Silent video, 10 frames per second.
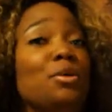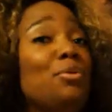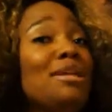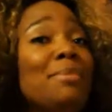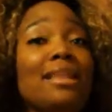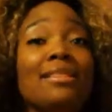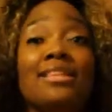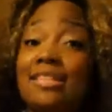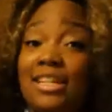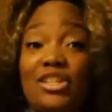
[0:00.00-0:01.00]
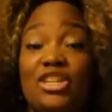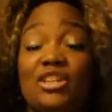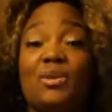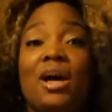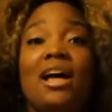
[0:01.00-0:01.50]
What am I listening
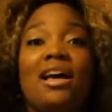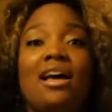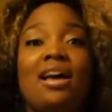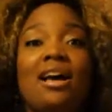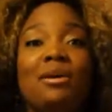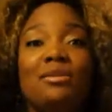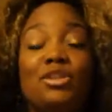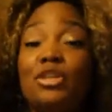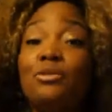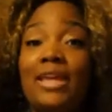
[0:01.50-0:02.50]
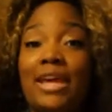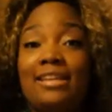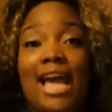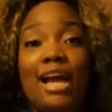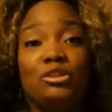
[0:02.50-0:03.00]
to? Two
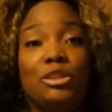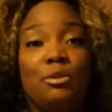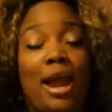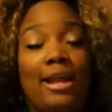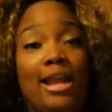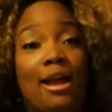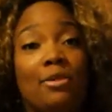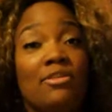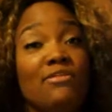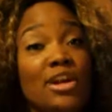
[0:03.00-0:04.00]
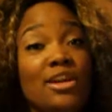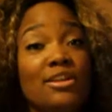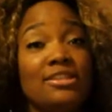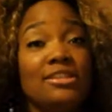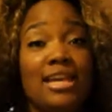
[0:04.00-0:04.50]
things actually right now. The
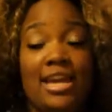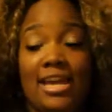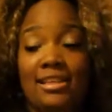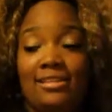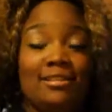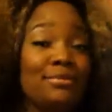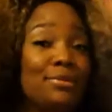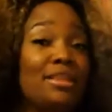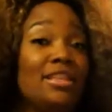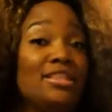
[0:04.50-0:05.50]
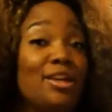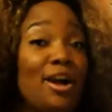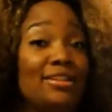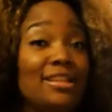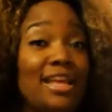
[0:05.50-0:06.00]
first is The
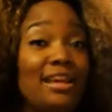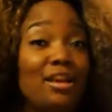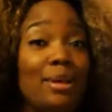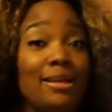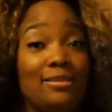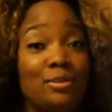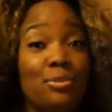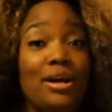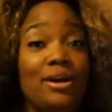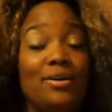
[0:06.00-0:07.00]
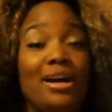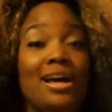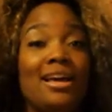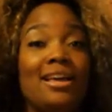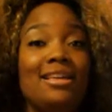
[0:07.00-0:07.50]
Scarlet Letter by Little Mo.
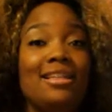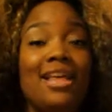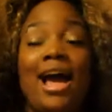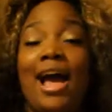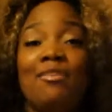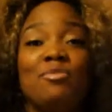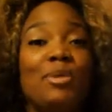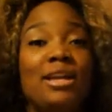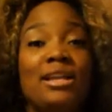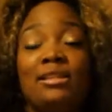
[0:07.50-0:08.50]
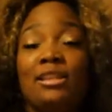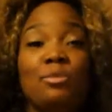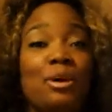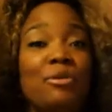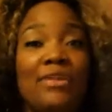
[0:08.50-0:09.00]
I've been a
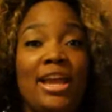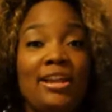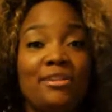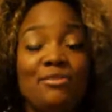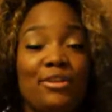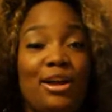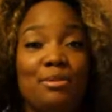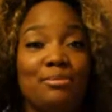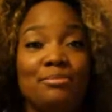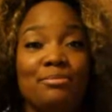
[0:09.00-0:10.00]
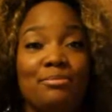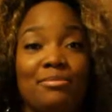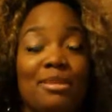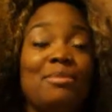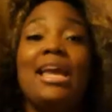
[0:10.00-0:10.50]
Little Mo fan from
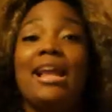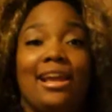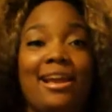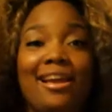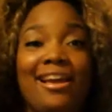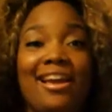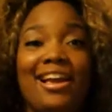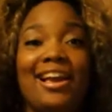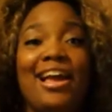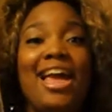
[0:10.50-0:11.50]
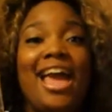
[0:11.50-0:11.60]
the beginning,